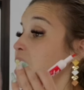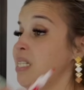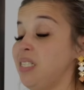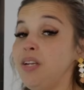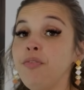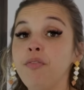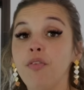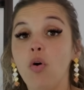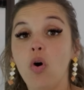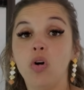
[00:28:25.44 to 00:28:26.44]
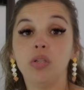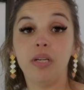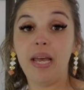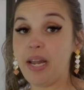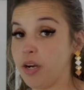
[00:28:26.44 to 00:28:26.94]
is different for
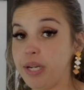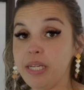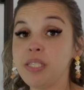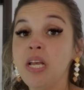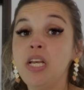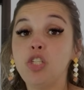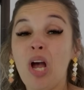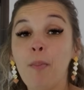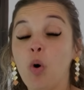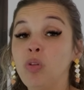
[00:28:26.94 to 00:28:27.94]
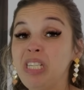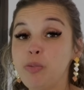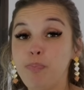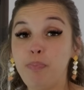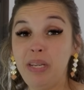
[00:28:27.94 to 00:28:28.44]
all areas. So I'm only
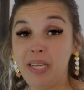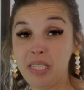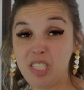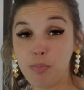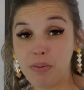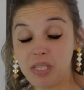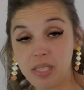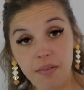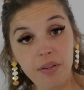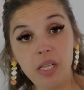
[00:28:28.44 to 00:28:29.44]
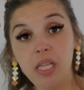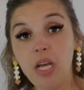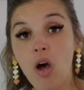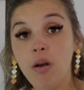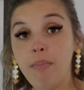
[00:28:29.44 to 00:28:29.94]
speaking specifically
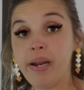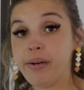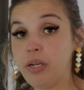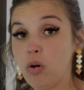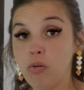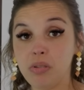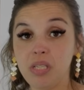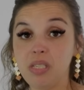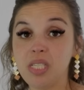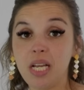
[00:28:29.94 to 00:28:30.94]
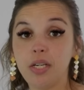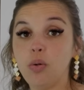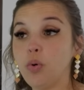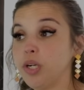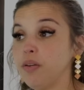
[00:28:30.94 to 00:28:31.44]
on Marion Oaks. This is not
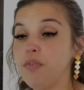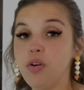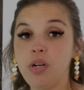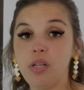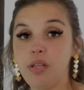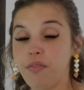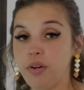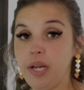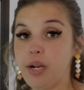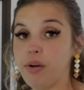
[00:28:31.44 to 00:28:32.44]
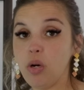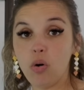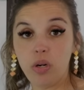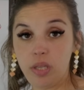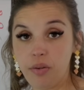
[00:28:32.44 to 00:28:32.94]
gonna work if you're in a different area
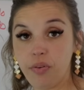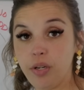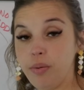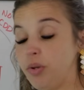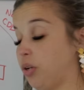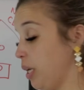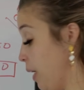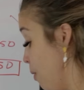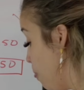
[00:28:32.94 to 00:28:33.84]
or a different community.